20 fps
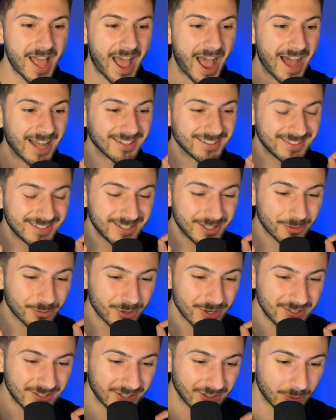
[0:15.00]
and see the
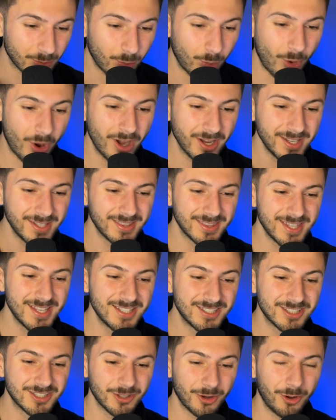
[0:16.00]
reasons why these
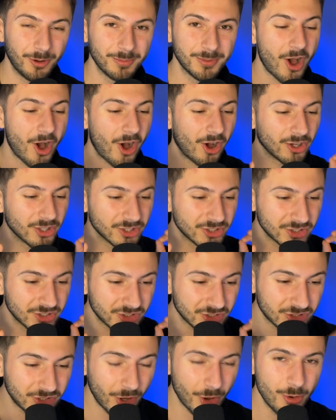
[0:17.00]
shops are
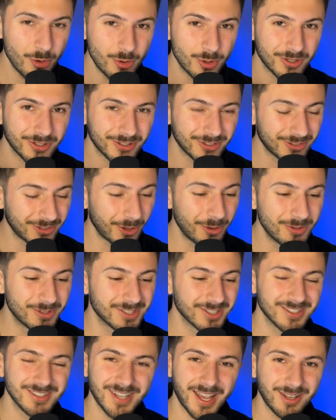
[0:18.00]
so
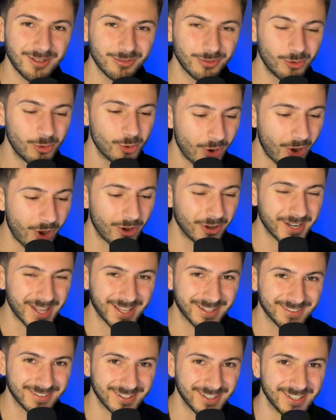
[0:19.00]
successful on
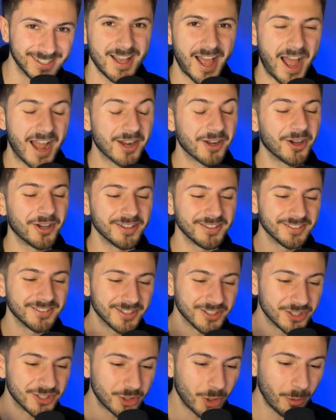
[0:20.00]
Etsy. And guys, the
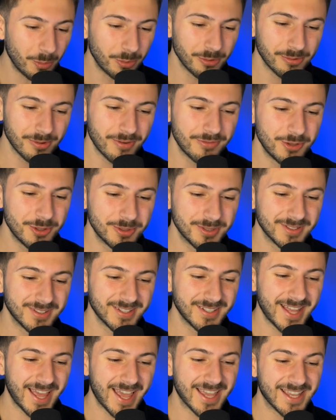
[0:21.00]
shop we're reviewing
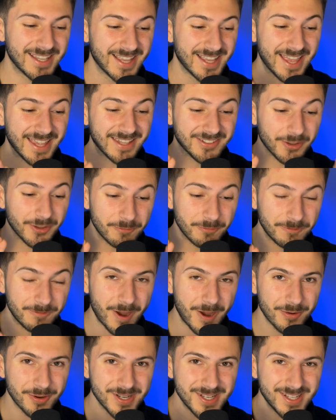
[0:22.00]
today is a
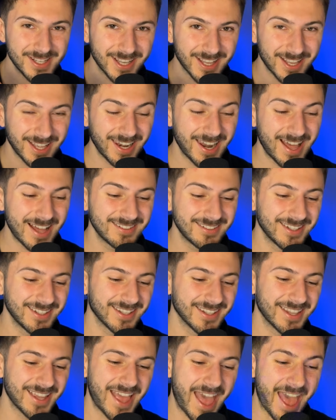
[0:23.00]
very classic
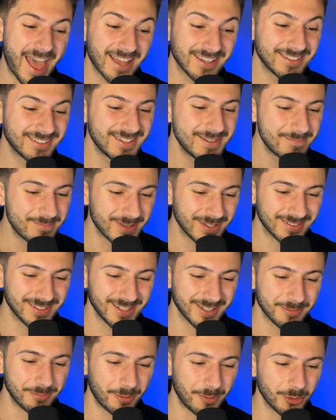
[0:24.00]
Etsy business
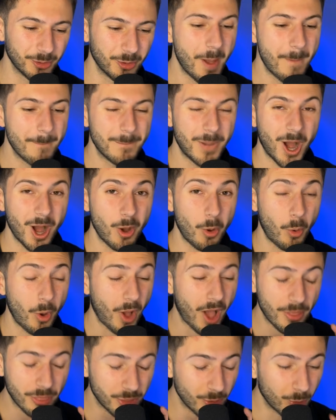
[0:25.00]
model, but
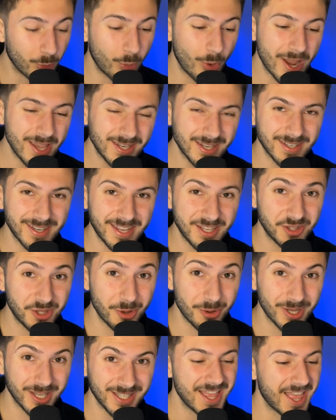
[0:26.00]
the way that they do
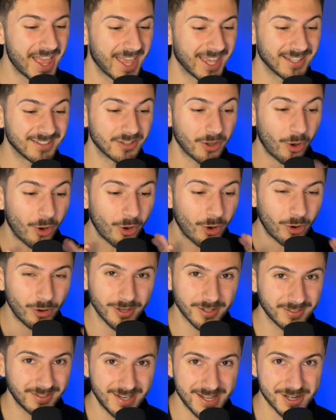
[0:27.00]
it is
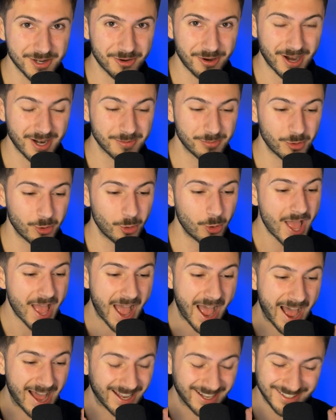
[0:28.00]
honestly incredible,
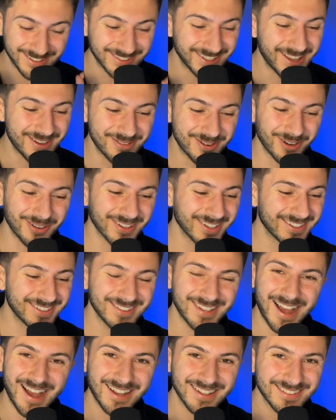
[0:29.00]
and they've got the
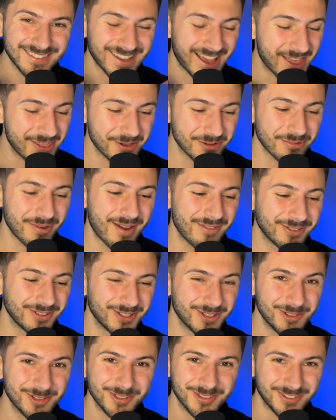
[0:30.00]
stats and the
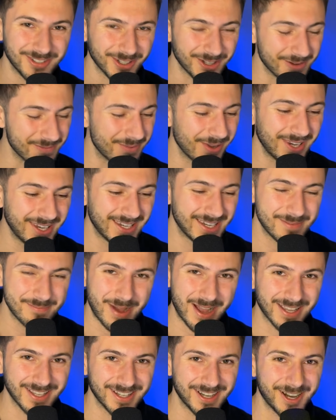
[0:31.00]
revenue to completely back
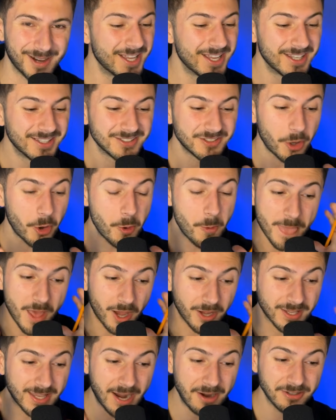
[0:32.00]
it up. So I
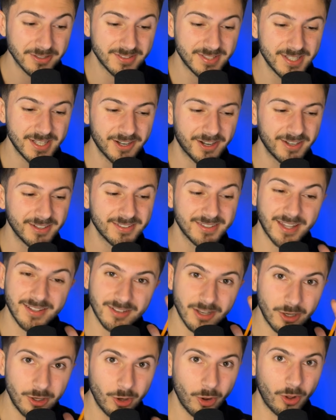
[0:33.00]
guarantee you guys, there's a
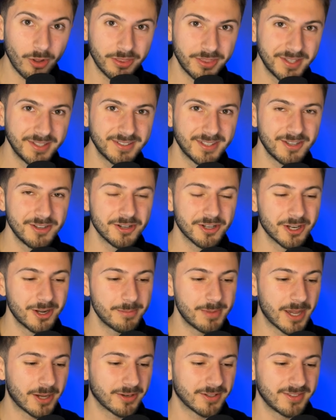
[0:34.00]
lot of things that you're going to be
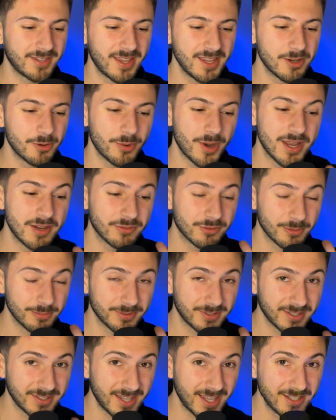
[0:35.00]
able to take away from
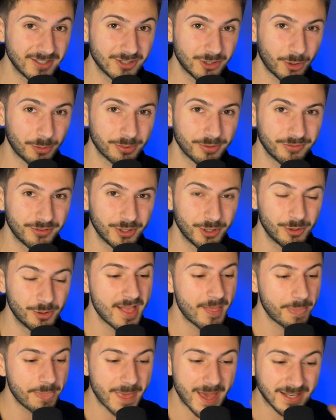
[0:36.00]
today's shop review
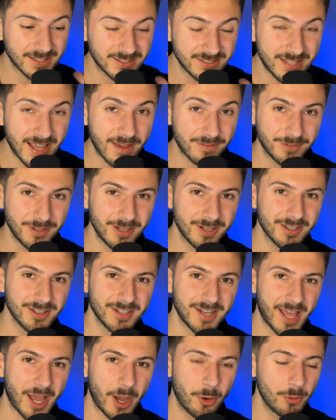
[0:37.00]
that are definitely going to
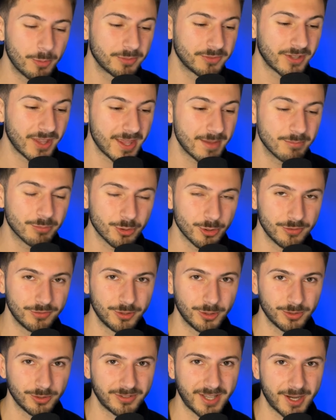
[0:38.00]
help to improve your
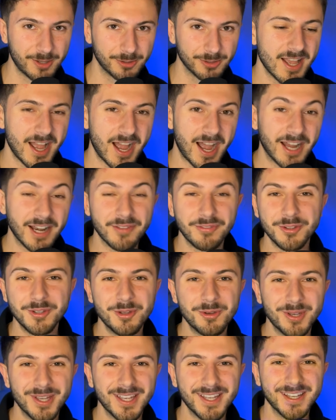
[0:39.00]
sales. And if you're new
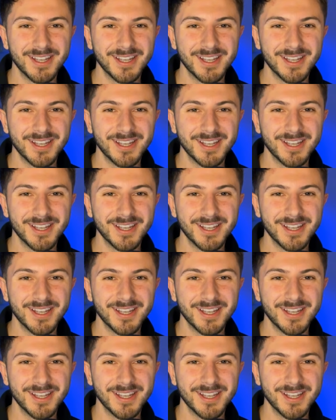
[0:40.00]
here,